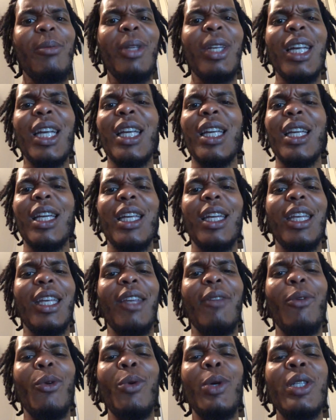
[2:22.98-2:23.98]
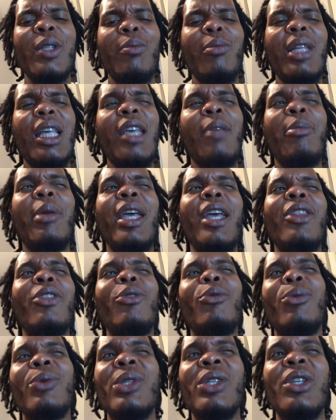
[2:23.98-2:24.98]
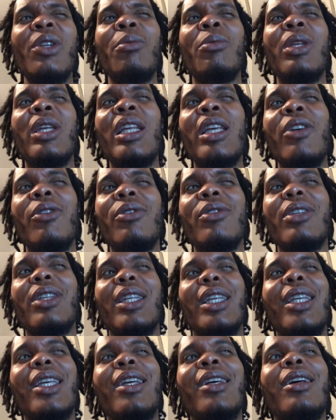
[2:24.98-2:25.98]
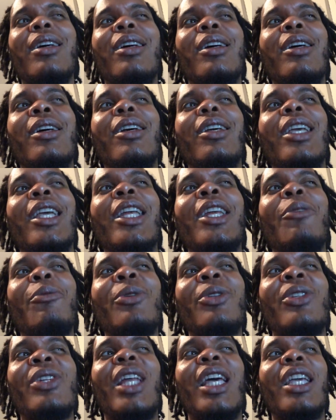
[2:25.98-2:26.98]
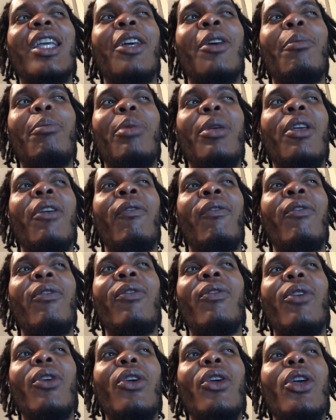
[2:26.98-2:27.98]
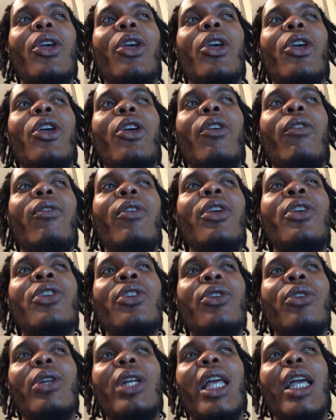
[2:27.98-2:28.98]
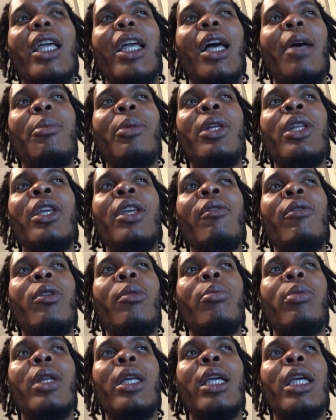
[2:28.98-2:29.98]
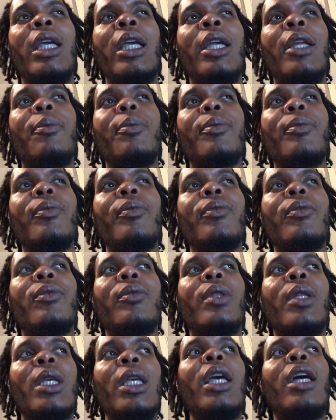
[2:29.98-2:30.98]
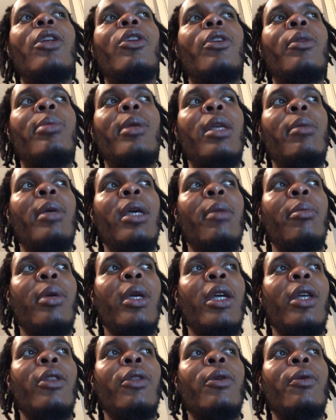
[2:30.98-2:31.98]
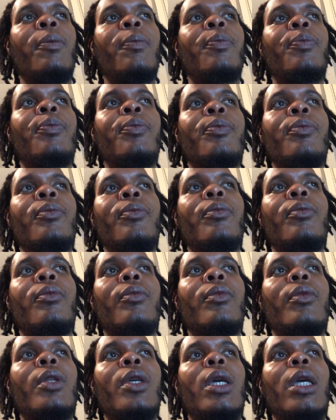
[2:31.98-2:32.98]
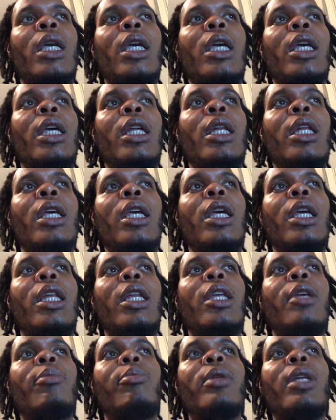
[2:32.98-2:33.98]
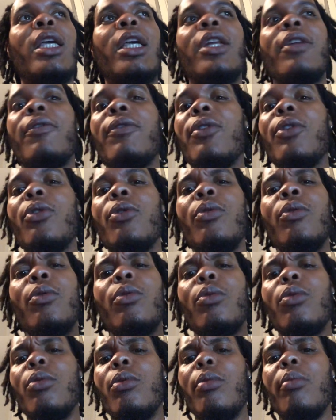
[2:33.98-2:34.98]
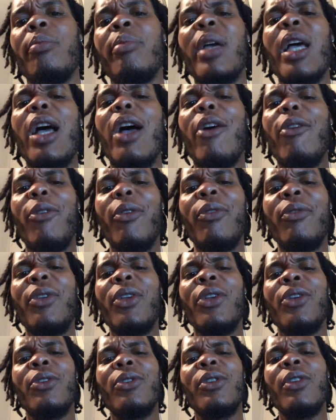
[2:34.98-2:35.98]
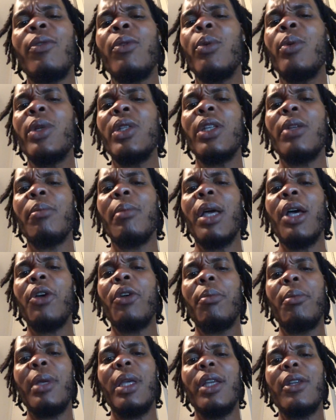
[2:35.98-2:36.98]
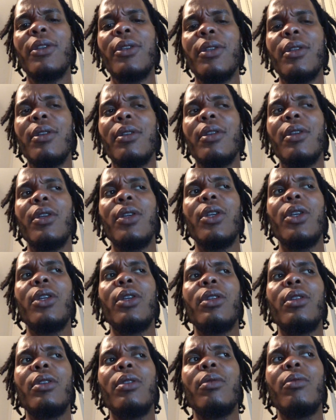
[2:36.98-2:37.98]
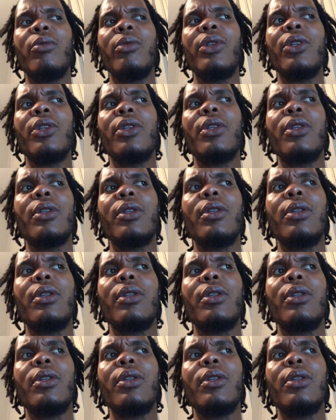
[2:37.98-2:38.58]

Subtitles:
iconic. If it wasn't Black Panther, it was something else, and it was like a big fixture. Like I believe he played, yeah, I know he played Black Panther, and then he played a few powerful figures. If it wasn't Malcolm X, which